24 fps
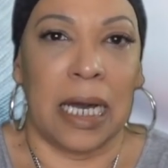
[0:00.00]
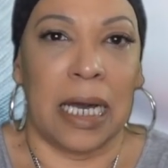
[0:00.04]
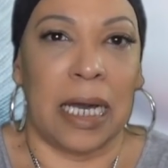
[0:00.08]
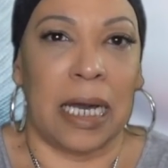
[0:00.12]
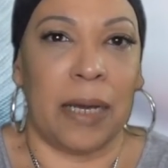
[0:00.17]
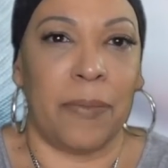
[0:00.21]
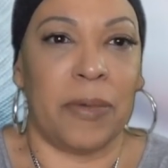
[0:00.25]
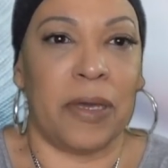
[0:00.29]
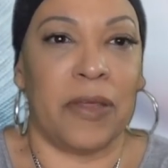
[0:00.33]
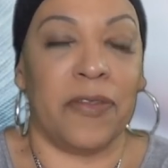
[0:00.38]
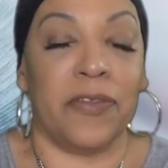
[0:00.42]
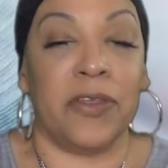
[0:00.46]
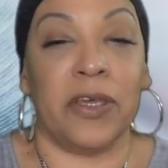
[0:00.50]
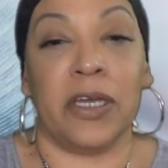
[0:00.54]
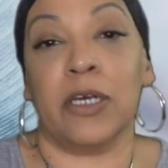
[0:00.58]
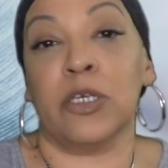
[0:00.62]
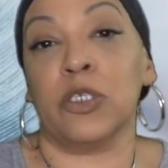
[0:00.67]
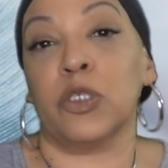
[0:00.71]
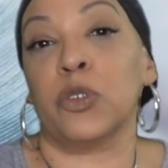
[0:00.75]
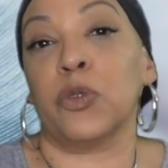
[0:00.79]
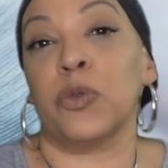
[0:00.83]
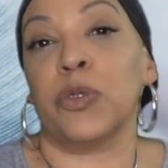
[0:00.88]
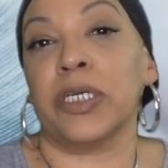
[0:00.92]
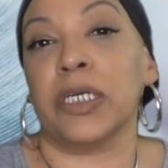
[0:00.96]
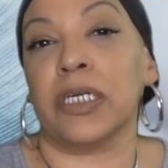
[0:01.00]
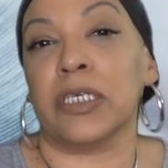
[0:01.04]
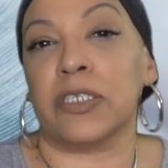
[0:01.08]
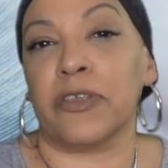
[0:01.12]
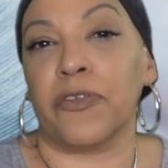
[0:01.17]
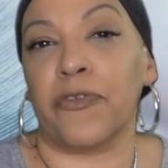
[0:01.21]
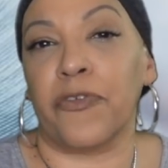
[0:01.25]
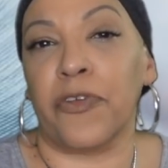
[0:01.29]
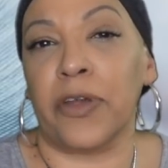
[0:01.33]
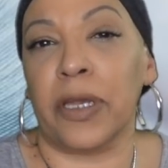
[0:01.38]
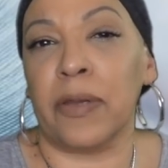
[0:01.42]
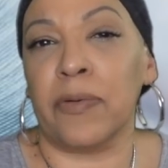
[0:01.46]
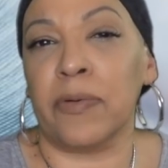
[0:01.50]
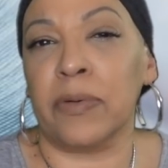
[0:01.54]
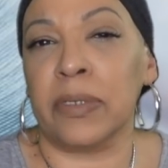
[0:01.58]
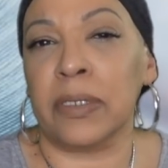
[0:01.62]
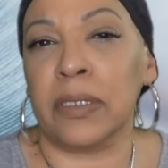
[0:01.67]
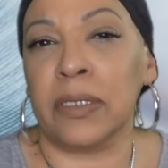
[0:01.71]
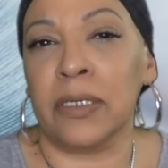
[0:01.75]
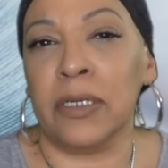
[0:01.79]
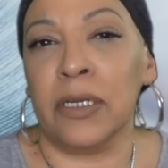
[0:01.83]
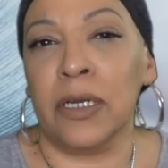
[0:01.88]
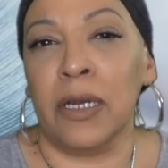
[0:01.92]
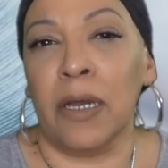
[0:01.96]
They are doing us a
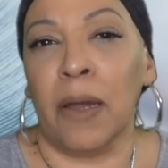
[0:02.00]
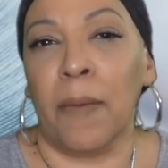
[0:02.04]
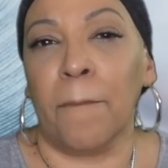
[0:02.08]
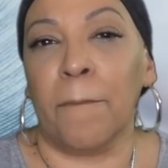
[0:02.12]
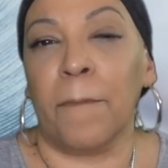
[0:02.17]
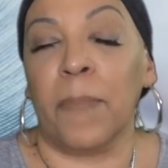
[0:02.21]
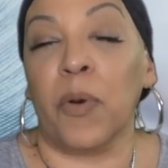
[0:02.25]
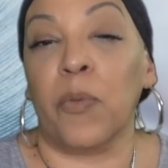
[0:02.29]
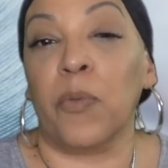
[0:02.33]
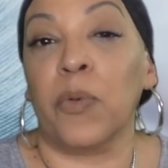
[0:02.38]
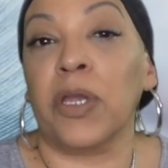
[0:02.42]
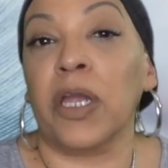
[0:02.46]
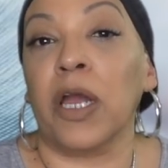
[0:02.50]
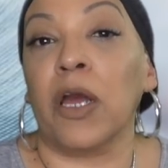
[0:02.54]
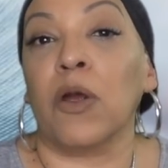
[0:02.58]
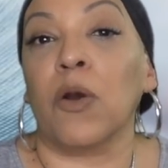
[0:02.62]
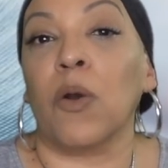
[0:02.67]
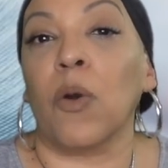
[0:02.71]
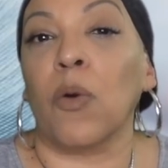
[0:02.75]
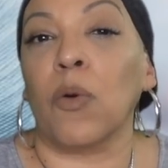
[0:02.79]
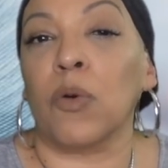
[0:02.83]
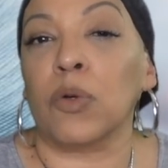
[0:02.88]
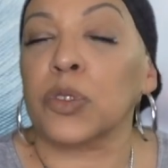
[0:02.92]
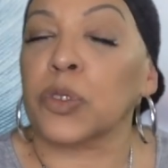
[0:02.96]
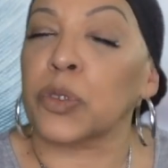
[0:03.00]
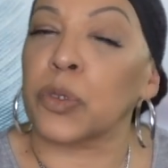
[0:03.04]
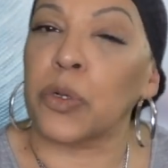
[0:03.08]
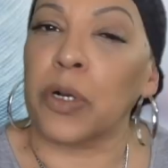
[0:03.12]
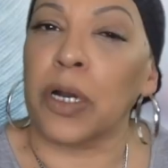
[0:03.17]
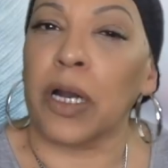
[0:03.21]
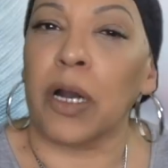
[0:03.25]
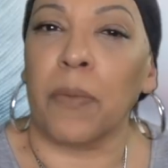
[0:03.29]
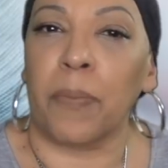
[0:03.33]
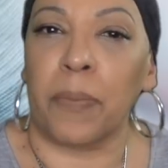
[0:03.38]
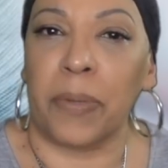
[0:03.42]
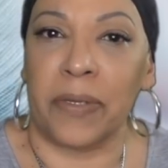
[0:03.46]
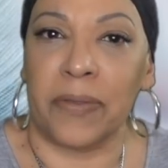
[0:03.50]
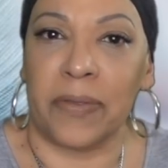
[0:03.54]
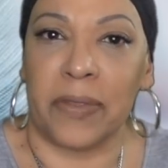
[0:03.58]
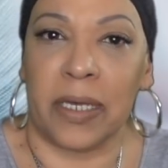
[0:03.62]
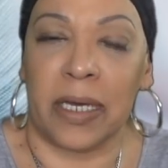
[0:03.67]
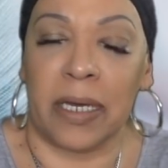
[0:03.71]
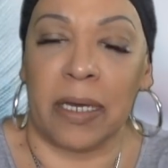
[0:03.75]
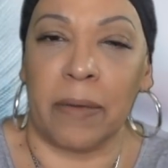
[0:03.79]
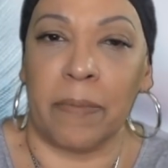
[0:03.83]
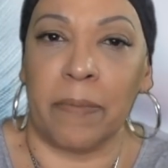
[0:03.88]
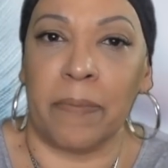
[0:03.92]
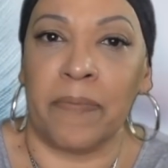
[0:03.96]
favor, but we are also helping
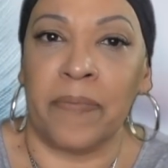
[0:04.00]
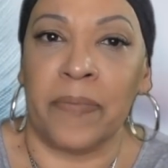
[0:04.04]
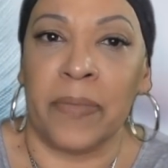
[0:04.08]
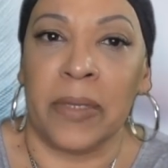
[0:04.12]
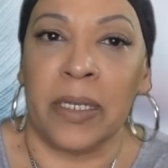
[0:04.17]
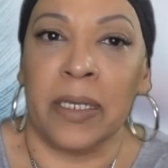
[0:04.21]
them.